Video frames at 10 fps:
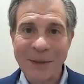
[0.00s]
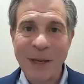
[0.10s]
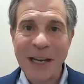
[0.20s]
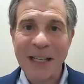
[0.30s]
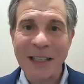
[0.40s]
Yeah.
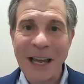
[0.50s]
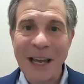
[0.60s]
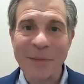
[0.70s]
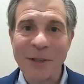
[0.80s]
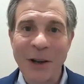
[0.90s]
It's
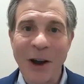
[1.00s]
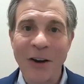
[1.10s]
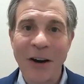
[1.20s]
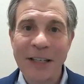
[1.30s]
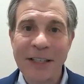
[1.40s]

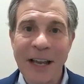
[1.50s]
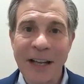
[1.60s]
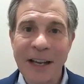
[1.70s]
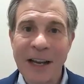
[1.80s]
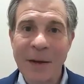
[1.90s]

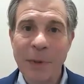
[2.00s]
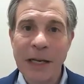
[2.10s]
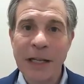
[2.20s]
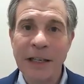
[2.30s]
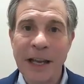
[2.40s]
pdlabsrx.com,
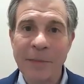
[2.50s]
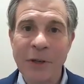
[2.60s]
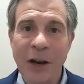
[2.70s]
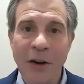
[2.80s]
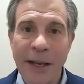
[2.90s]

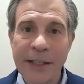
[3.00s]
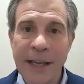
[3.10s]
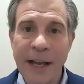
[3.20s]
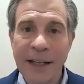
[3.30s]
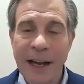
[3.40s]

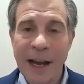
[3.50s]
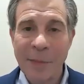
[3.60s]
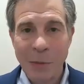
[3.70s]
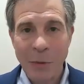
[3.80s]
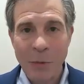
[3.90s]

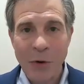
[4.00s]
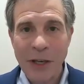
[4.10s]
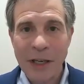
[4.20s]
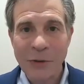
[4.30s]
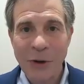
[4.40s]
pdlabsrx.com, and we're
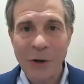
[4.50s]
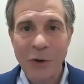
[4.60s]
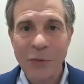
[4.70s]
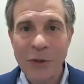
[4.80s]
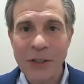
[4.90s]
moving into our
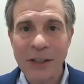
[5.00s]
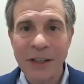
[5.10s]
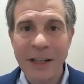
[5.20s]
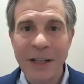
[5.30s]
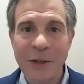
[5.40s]
new
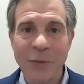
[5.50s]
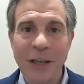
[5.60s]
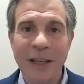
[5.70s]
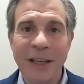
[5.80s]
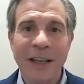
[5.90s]
facility this
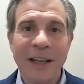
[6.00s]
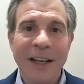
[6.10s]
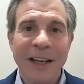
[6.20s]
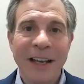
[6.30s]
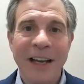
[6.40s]
week.
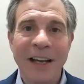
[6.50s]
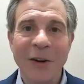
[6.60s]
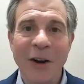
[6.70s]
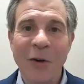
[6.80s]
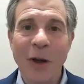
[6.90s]

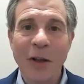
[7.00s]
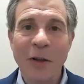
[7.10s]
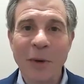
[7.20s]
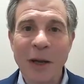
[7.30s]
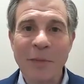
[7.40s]
You're all
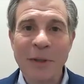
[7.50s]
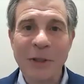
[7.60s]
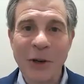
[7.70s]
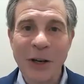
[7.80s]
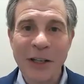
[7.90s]
welcome to come
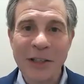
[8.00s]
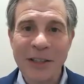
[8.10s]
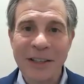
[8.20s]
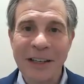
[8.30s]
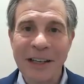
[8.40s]
and join
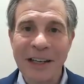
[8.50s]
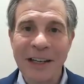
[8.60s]
us